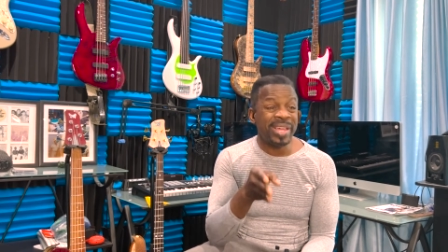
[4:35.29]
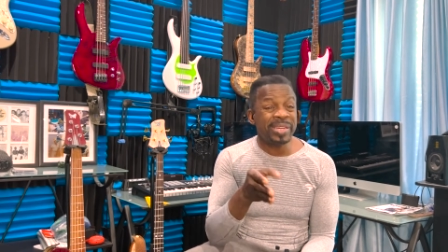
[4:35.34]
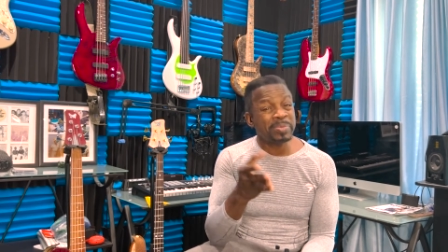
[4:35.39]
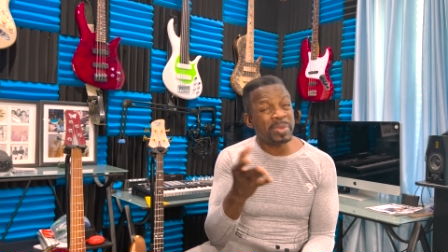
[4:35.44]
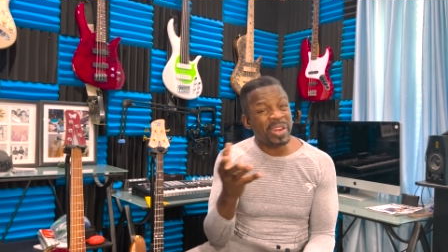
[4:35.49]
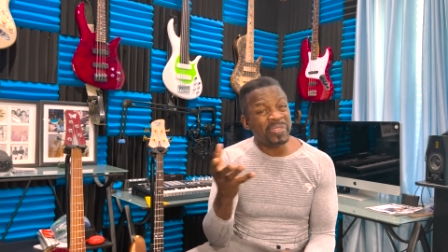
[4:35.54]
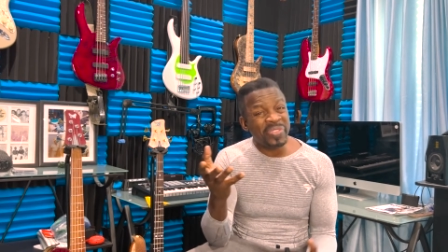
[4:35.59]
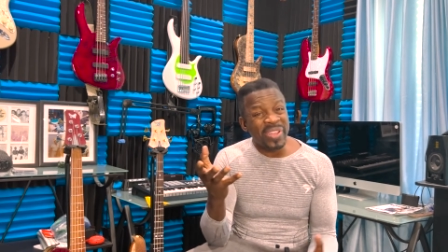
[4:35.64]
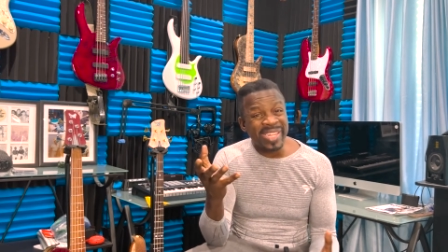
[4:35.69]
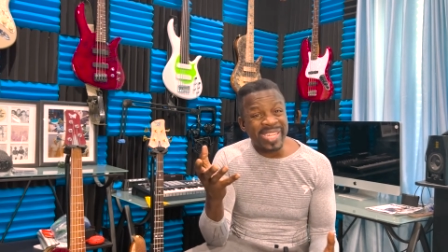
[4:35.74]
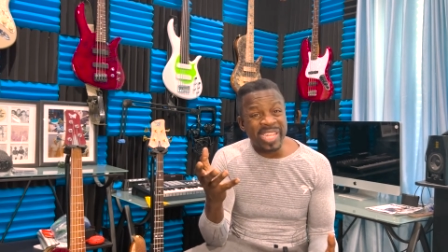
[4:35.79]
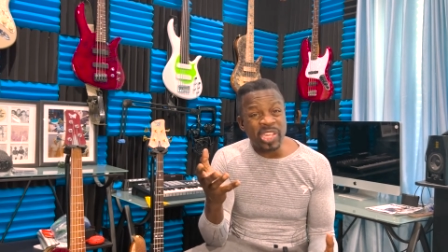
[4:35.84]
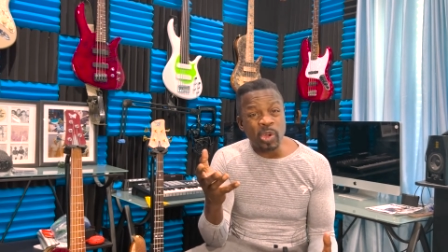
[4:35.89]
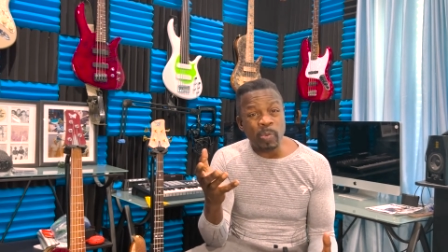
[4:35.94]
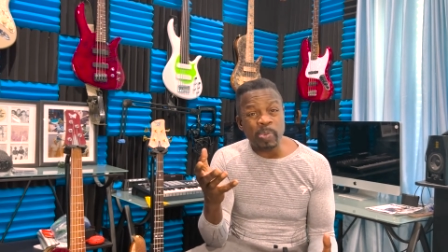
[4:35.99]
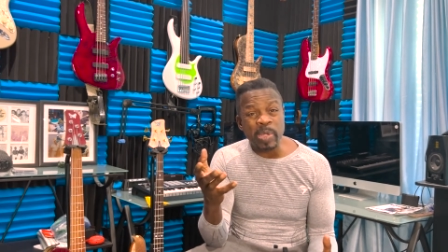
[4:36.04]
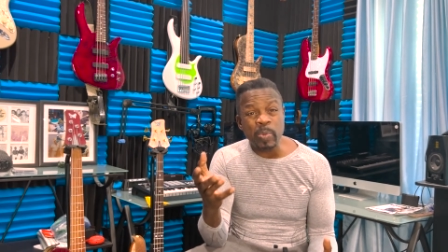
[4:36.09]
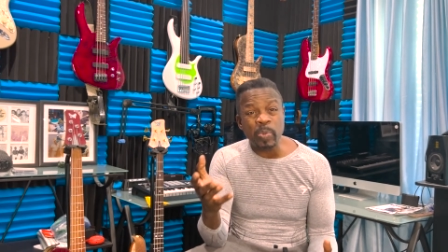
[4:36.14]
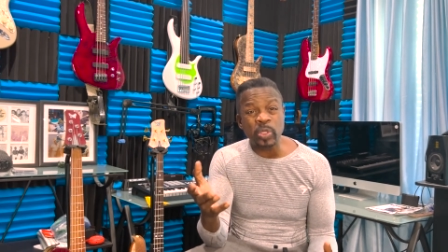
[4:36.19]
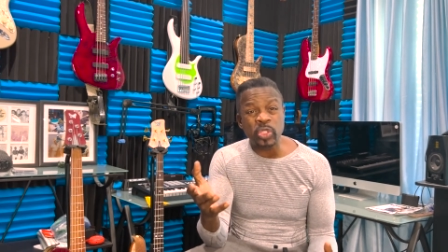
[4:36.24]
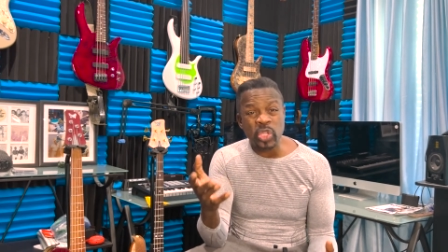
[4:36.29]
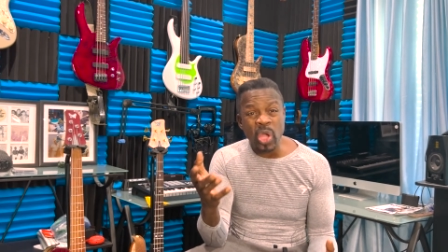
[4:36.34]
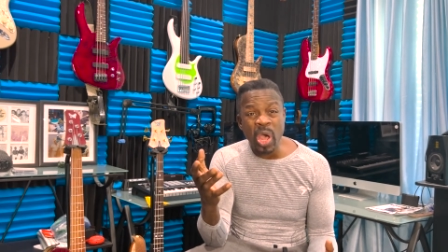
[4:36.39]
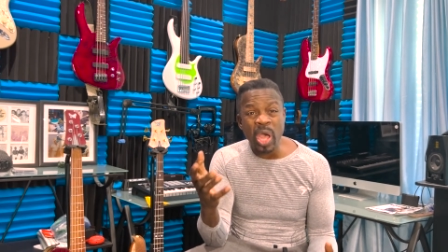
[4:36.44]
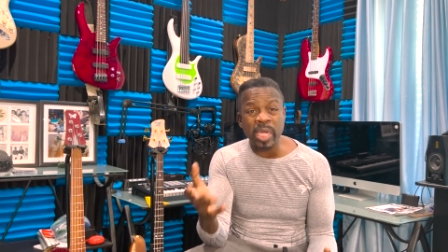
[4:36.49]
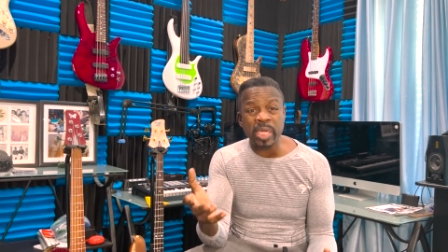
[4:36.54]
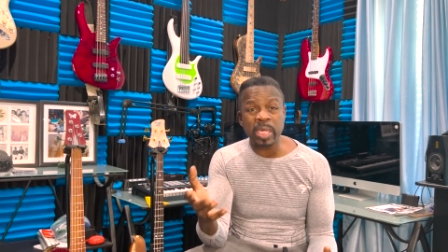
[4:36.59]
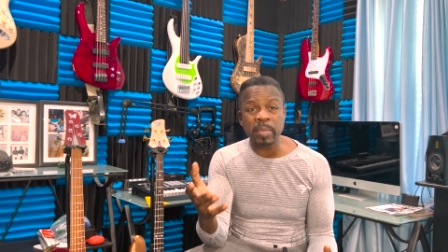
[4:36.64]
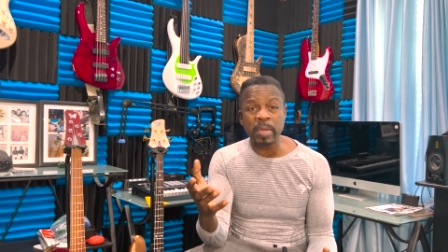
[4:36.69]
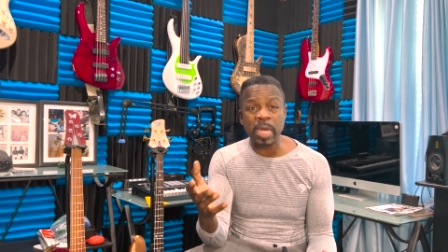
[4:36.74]
As a matter of fact, I hear people
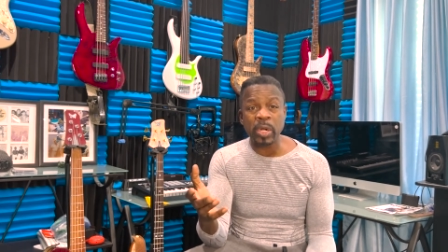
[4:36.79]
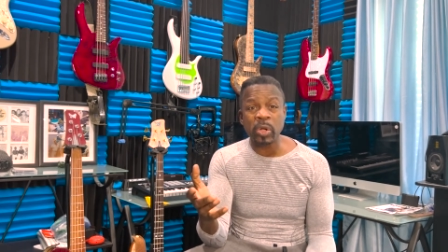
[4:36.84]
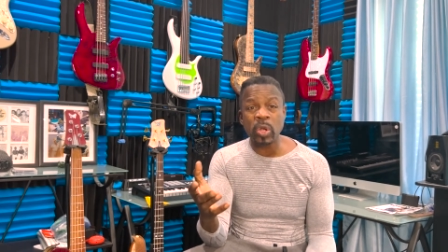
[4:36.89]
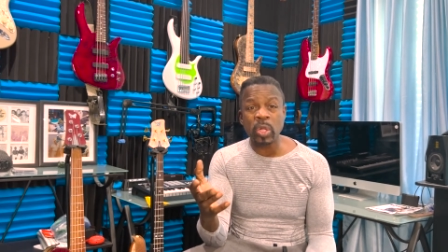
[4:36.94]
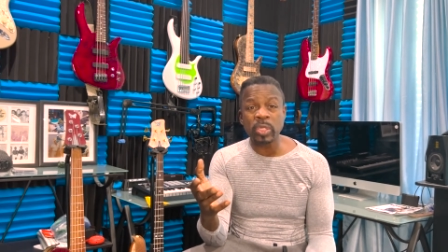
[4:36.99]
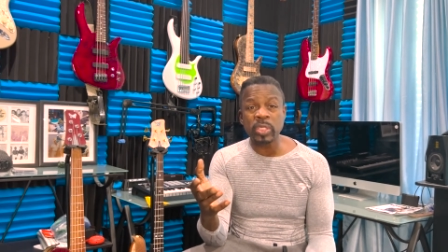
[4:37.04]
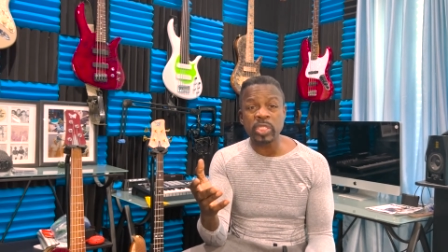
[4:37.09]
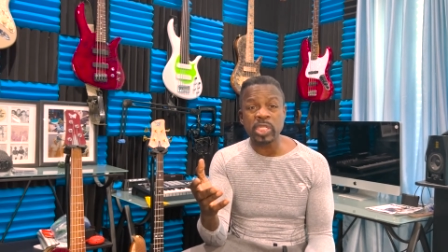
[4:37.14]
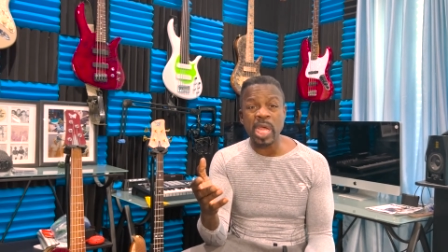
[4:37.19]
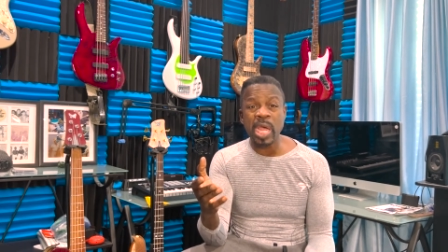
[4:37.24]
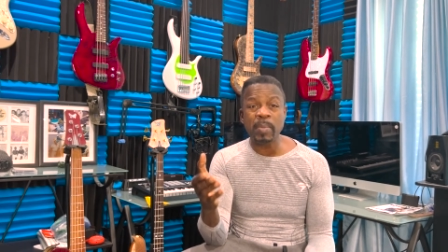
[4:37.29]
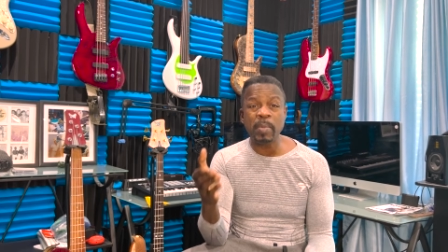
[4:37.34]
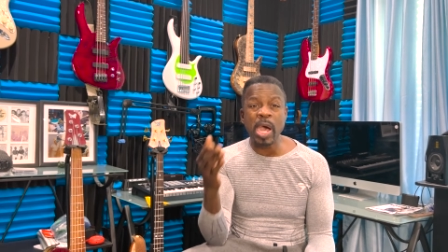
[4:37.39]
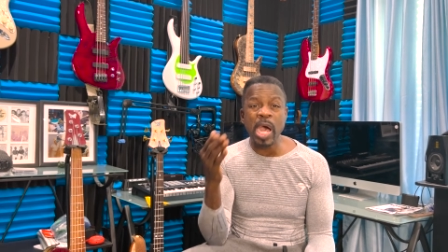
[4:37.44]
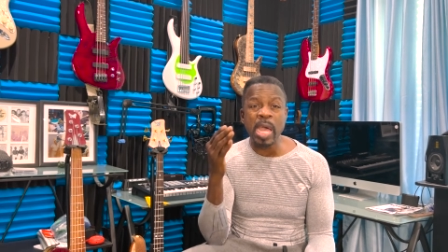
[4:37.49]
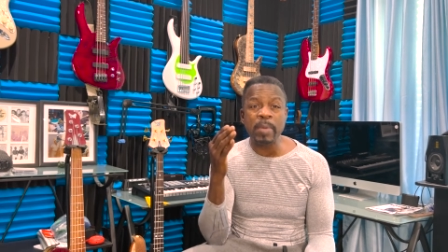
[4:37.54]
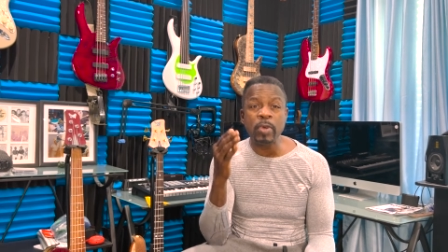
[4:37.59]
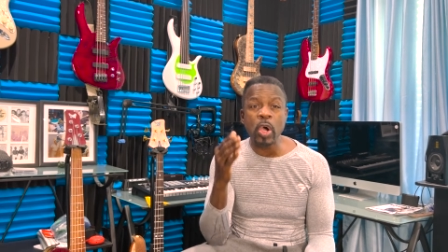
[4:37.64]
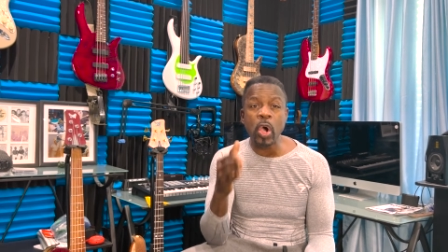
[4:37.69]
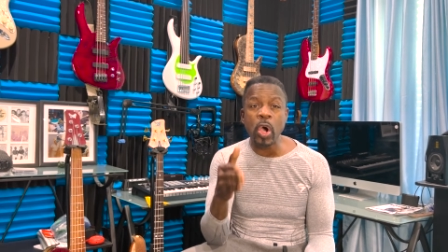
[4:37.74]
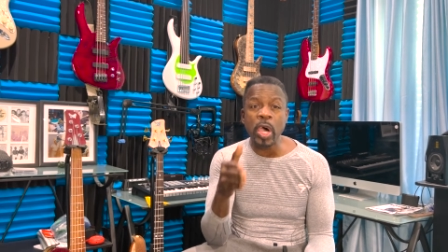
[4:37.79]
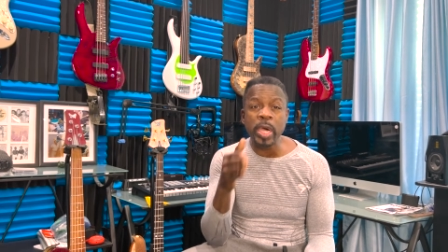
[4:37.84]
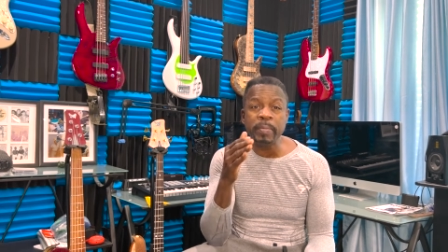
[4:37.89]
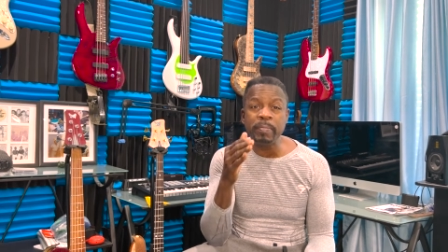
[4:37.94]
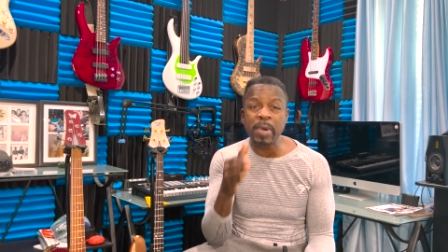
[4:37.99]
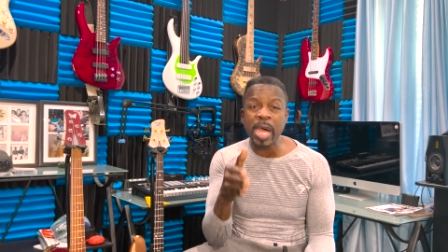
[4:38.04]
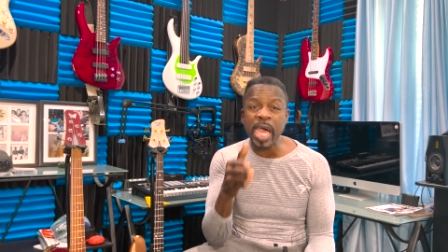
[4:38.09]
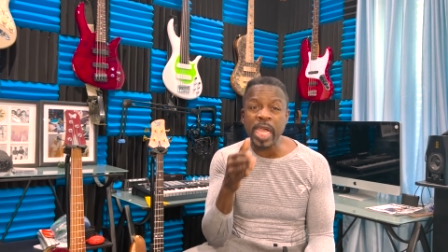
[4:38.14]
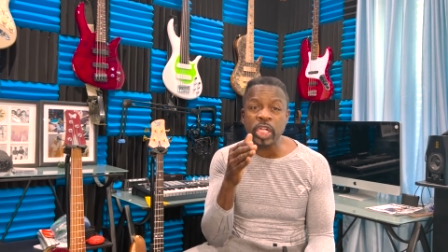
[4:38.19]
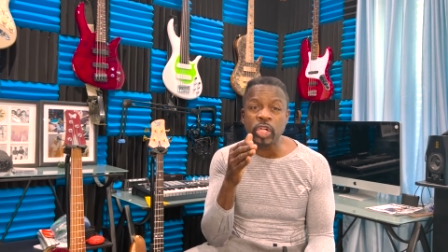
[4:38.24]
talking about it all the time. I'm on
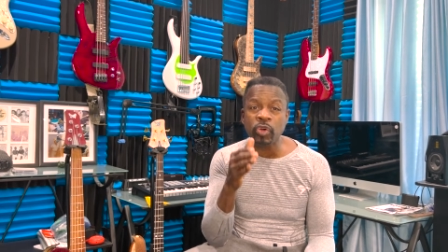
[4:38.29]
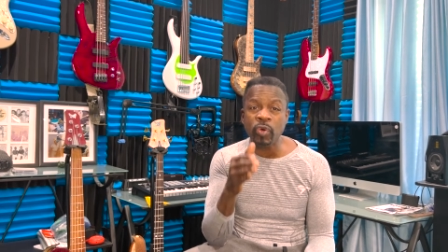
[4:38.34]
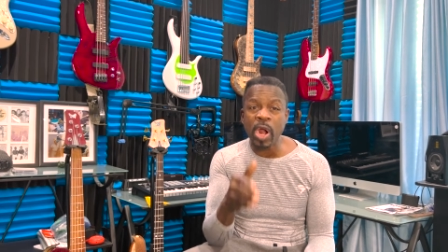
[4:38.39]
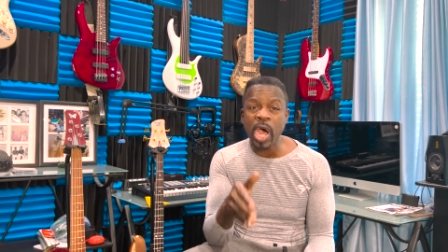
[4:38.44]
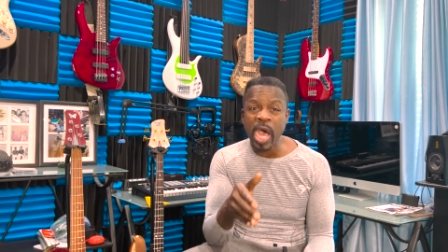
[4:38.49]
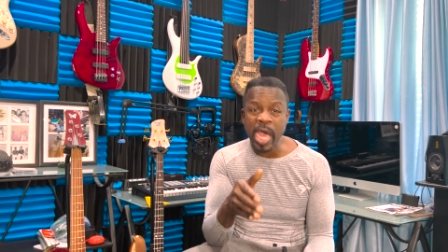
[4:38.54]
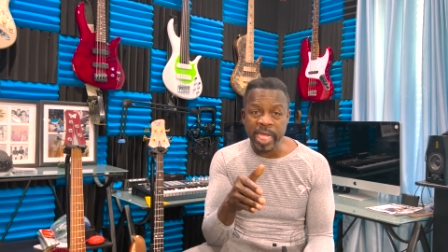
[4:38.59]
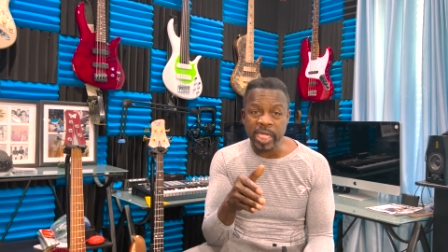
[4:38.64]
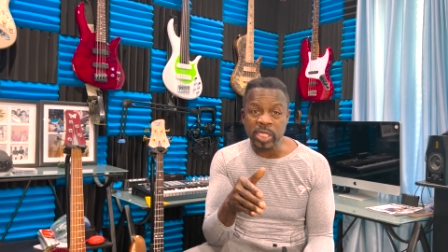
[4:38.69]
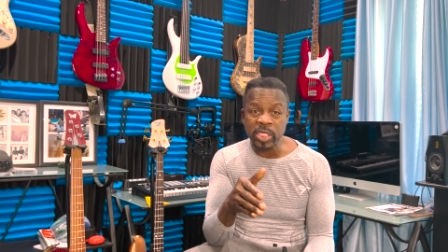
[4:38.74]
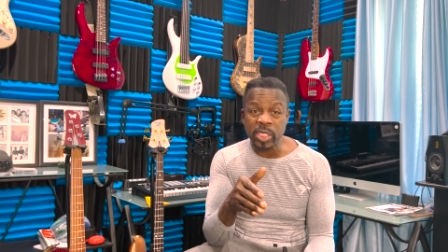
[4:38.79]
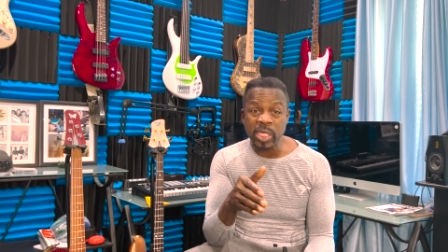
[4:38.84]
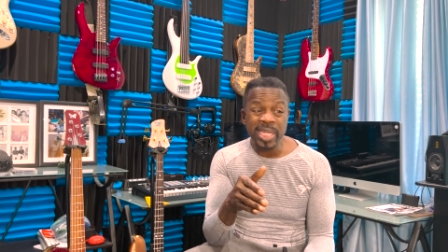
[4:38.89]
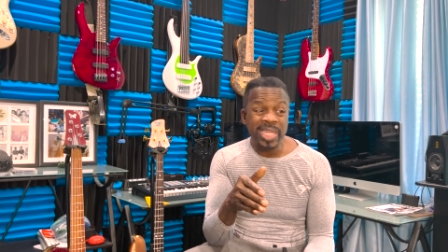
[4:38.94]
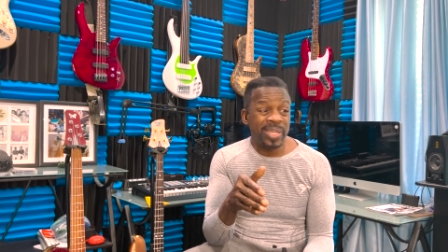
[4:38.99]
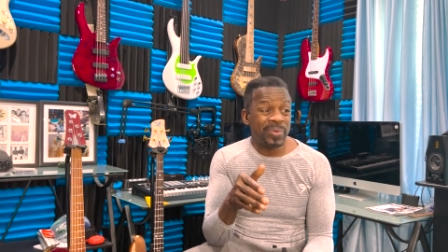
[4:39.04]
my grind.